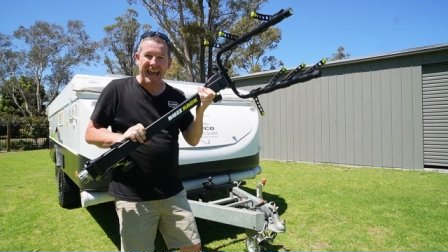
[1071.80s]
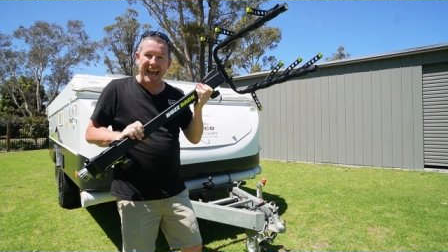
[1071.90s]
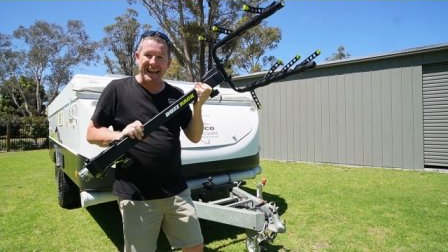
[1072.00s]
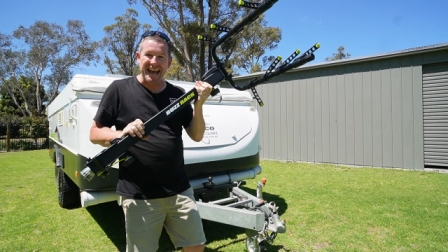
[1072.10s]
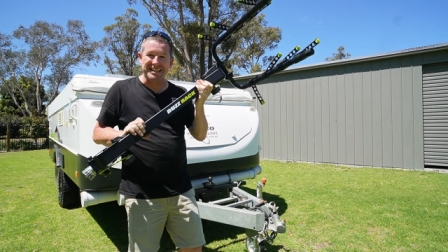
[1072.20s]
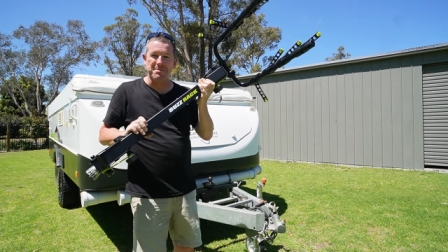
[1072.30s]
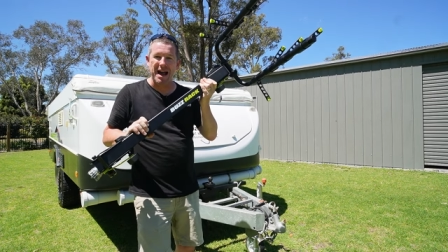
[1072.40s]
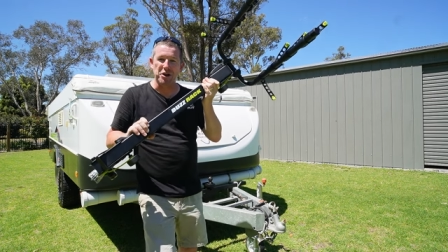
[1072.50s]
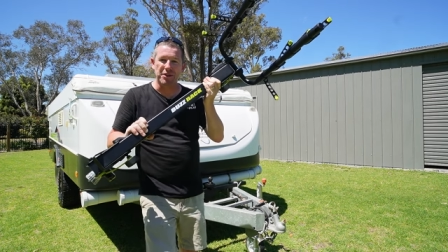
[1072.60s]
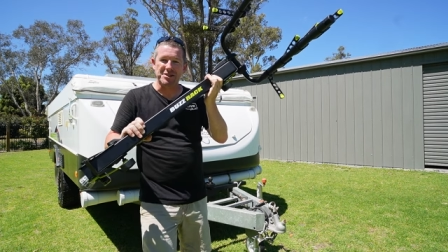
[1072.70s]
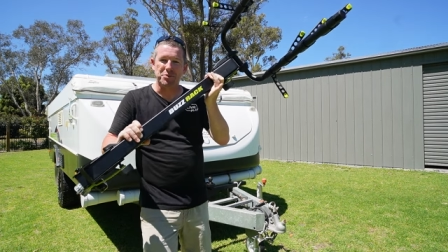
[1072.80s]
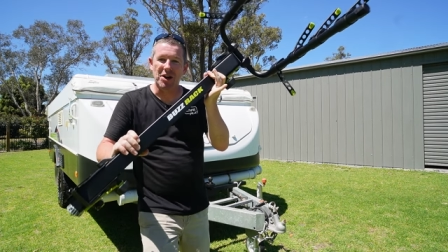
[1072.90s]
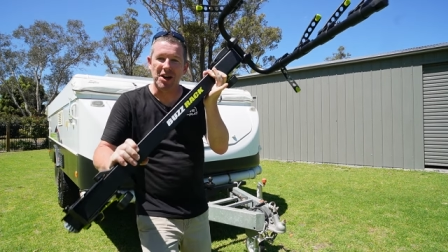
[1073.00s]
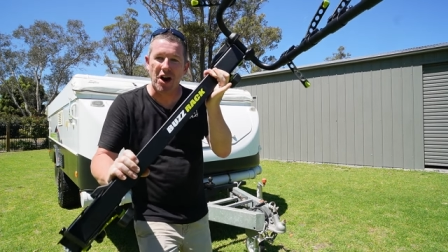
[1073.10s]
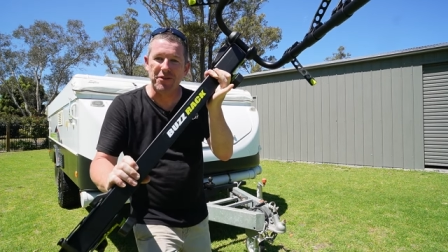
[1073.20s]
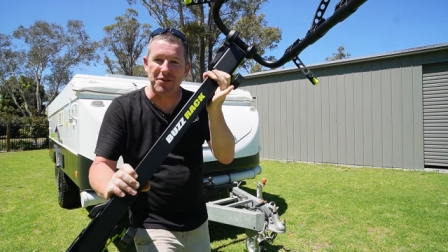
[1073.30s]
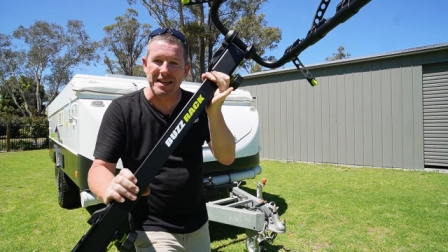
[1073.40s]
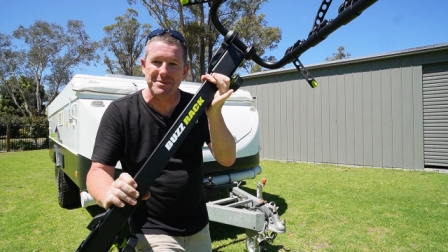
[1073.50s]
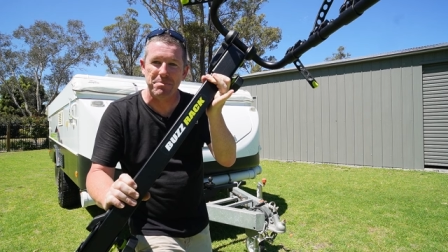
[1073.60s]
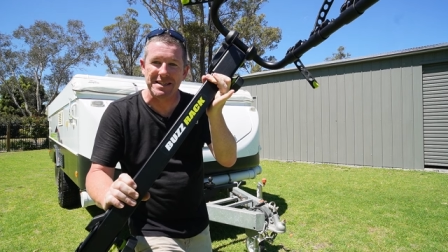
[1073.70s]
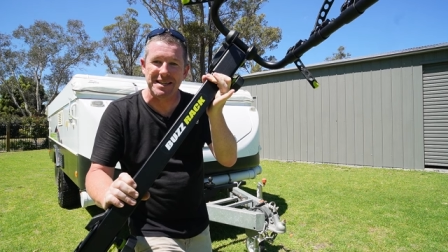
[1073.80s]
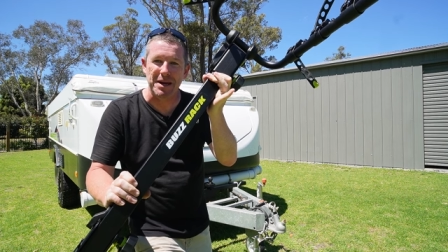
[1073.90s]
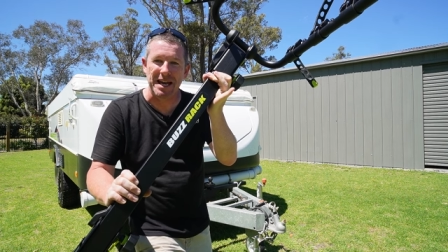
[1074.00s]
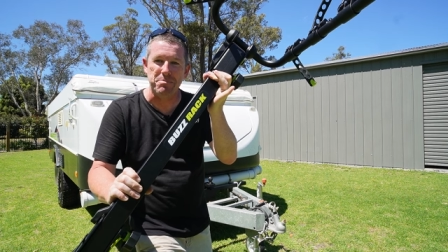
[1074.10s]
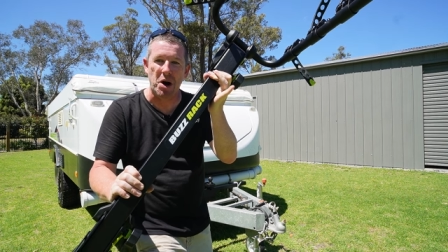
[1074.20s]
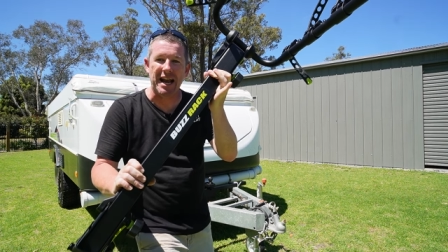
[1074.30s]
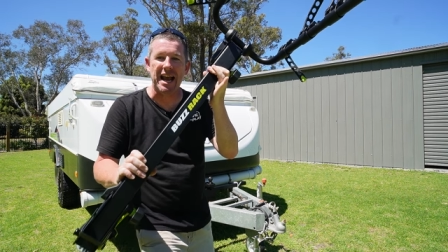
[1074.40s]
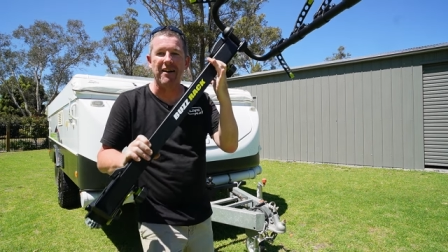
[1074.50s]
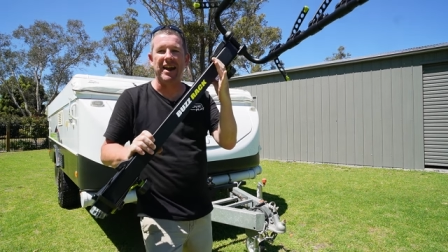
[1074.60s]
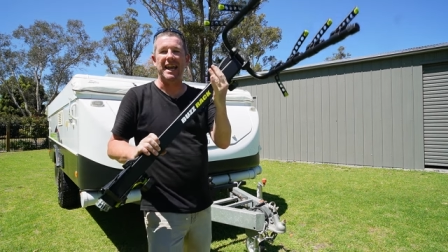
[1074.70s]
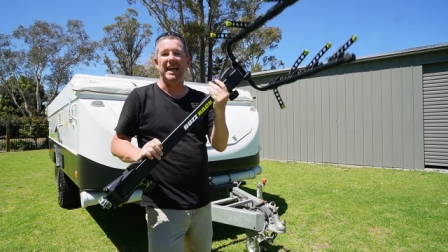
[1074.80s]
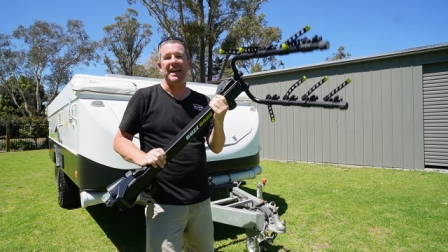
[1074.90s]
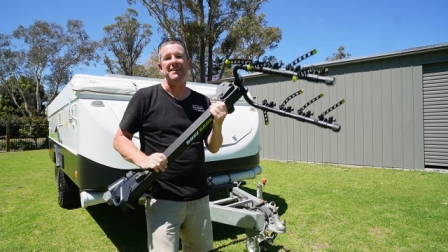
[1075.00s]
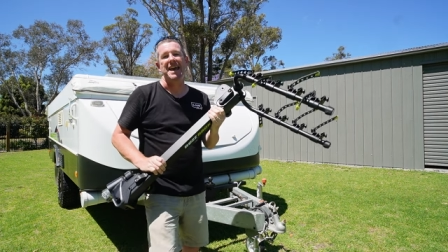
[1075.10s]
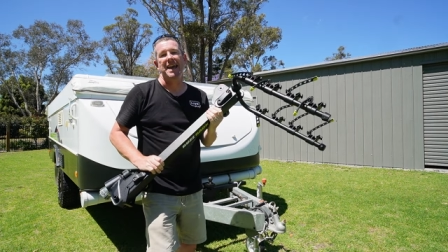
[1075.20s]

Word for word: And now, to make all this work, I've got this Buzzy B bike carrier here,